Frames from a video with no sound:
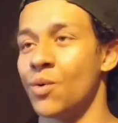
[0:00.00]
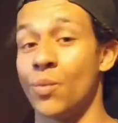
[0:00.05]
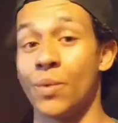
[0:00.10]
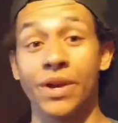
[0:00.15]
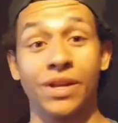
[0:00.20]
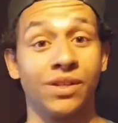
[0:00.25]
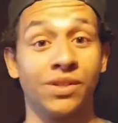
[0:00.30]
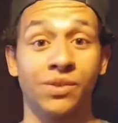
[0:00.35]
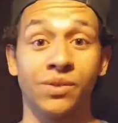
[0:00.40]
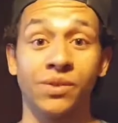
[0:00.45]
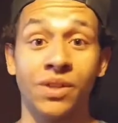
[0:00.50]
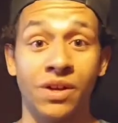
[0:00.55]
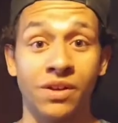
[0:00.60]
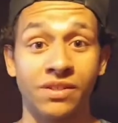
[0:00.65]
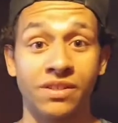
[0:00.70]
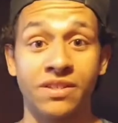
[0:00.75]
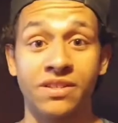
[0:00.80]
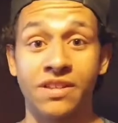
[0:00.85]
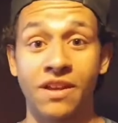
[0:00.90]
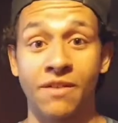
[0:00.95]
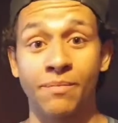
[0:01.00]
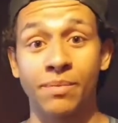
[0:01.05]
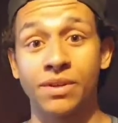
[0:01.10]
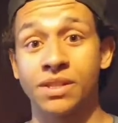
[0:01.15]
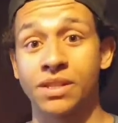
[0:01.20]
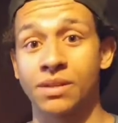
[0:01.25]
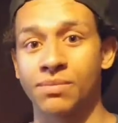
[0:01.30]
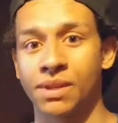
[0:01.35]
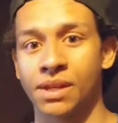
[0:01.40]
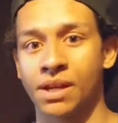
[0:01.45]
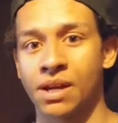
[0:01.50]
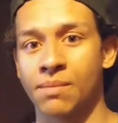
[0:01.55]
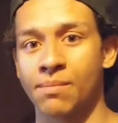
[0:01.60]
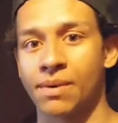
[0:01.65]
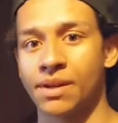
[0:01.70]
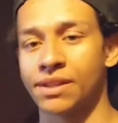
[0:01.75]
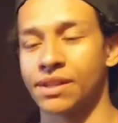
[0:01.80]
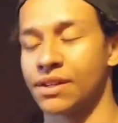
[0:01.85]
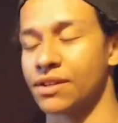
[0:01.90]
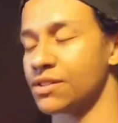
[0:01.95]
way too long since I put something up
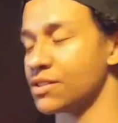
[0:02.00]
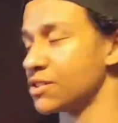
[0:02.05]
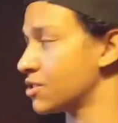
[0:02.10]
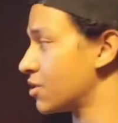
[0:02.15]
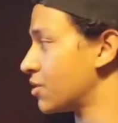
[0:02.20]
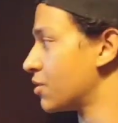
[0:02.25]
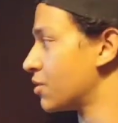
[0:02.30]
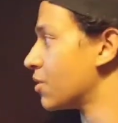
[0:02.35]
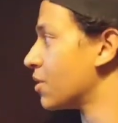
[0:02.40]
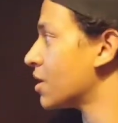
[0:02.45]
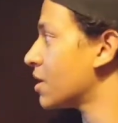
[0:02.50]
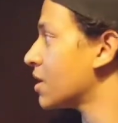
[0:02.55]
on there. So